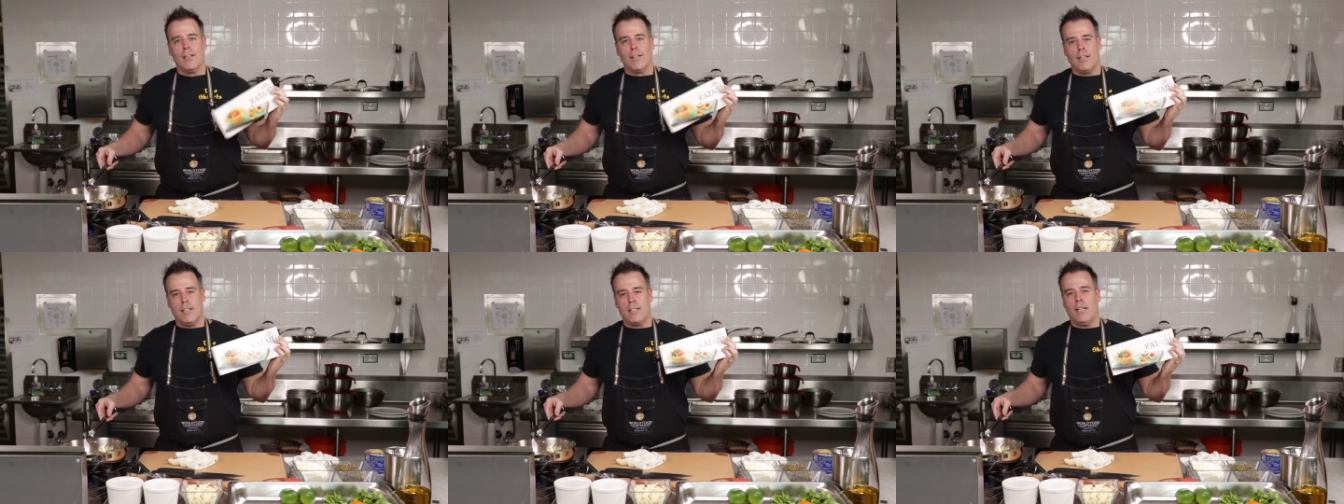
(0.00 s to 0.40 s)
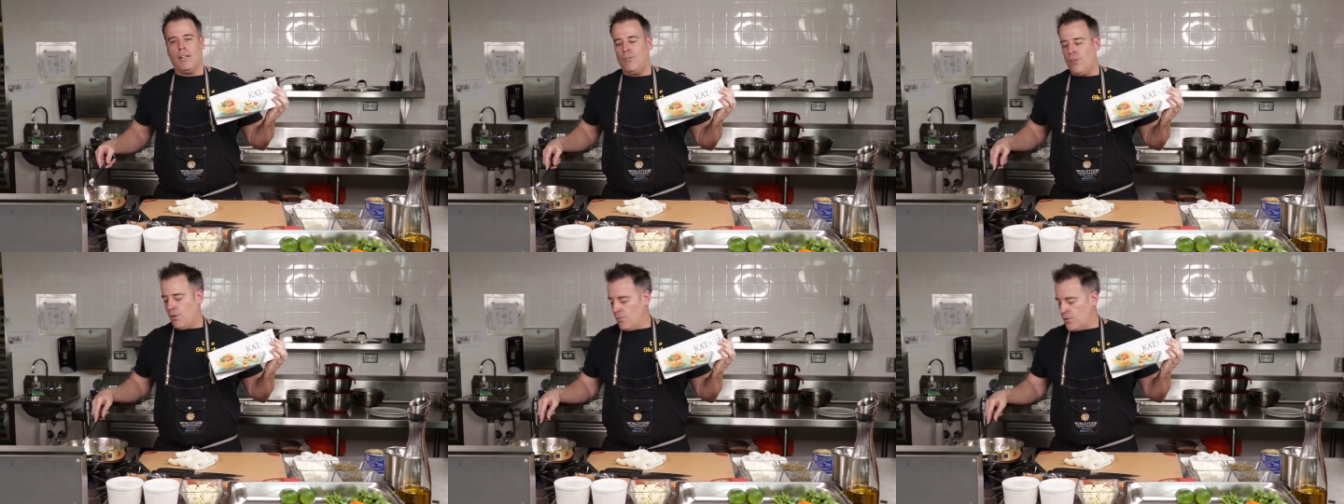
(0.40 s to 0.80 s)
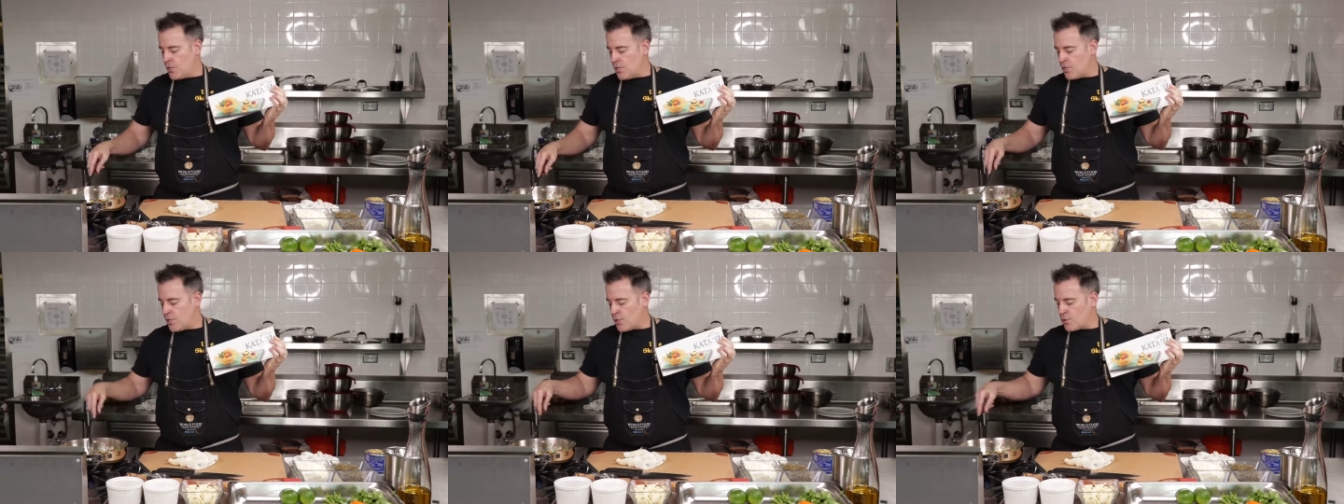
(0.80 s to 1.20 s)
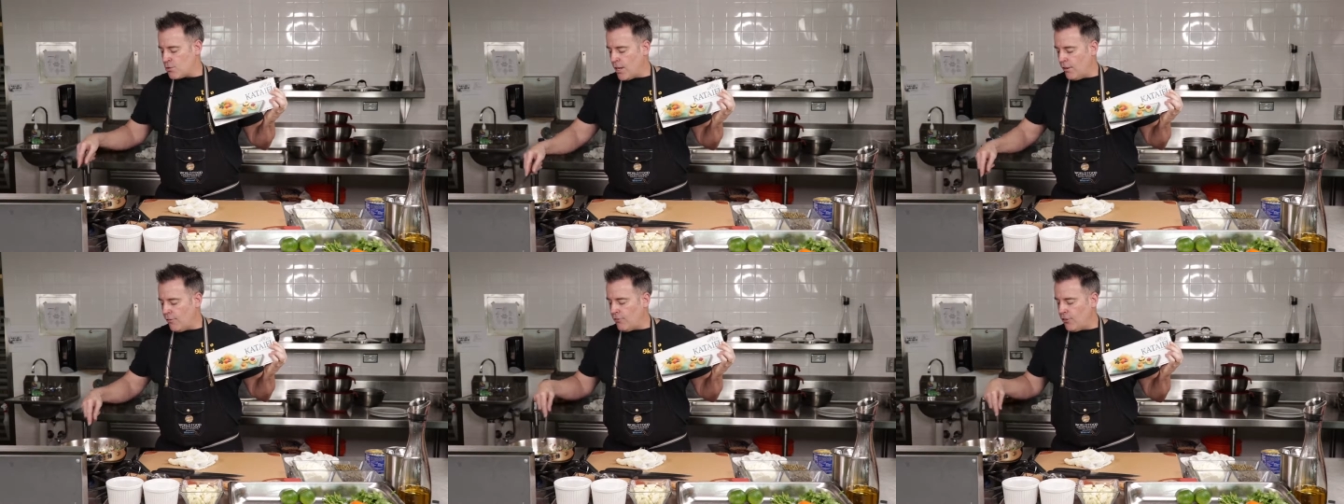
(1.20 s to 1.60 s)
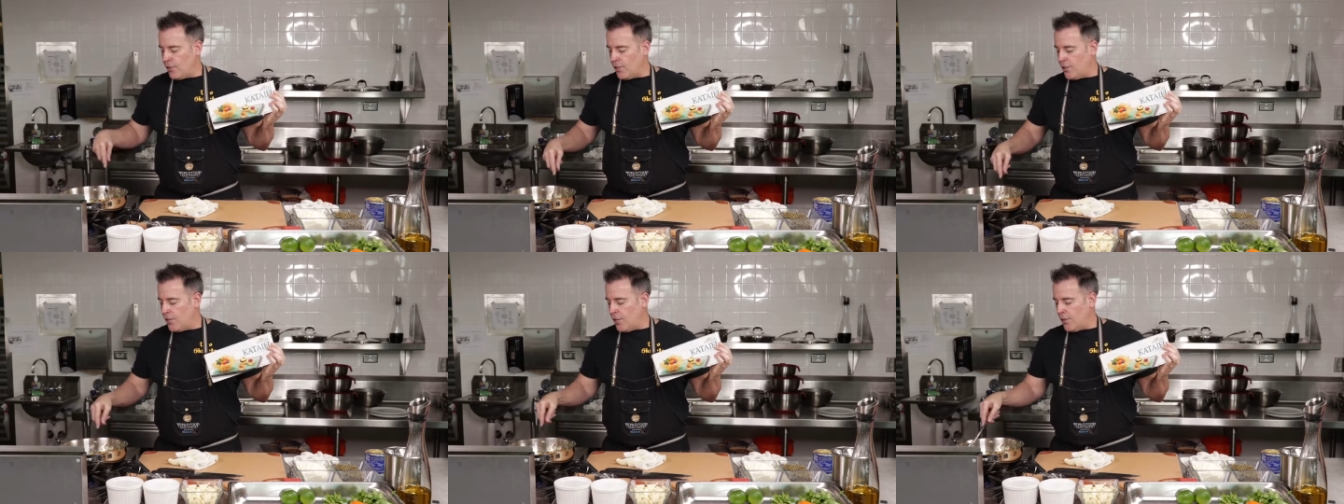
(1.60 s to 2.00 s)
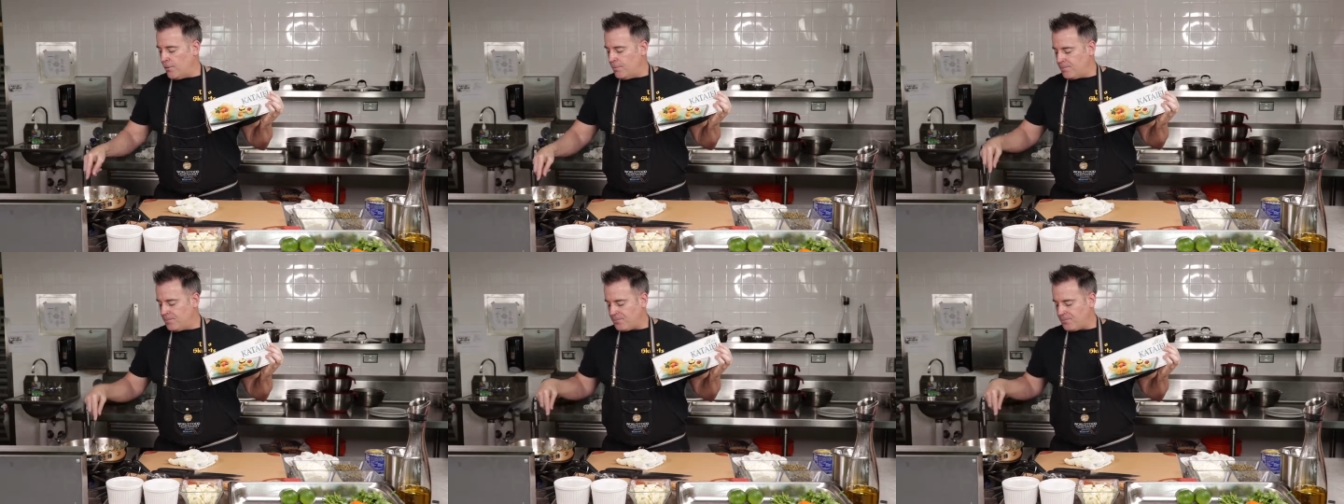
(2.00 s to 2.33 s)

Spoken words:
Kataifi, which is a shredded phyllo dough.